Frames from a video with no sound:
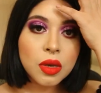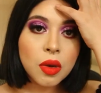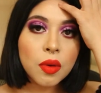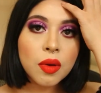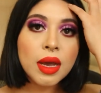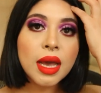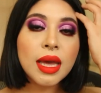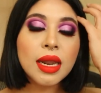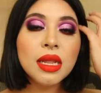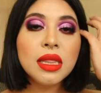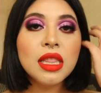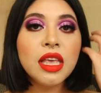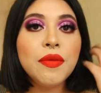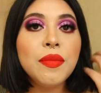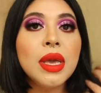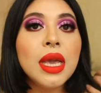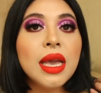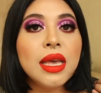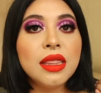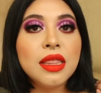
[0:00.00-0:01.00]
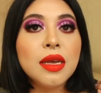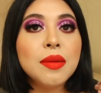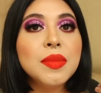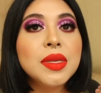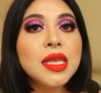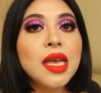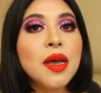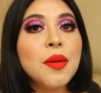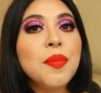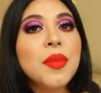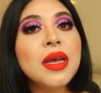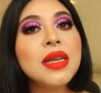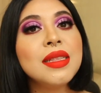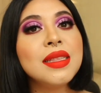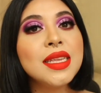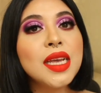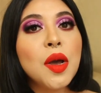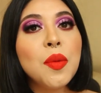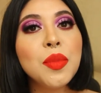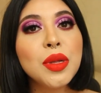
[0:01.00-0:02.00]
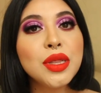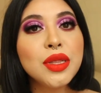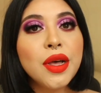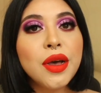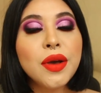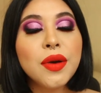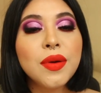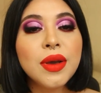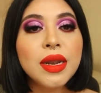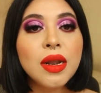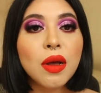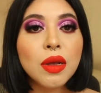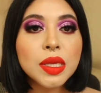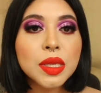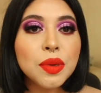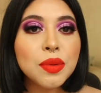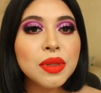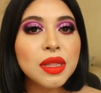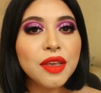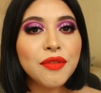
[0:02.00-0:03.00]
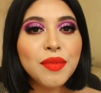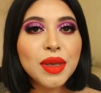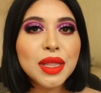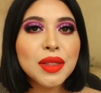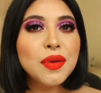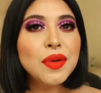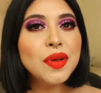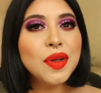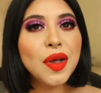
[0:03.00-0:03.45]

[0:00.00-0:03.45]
Go ahead and leave me a thumbs up down below, and also leave me a little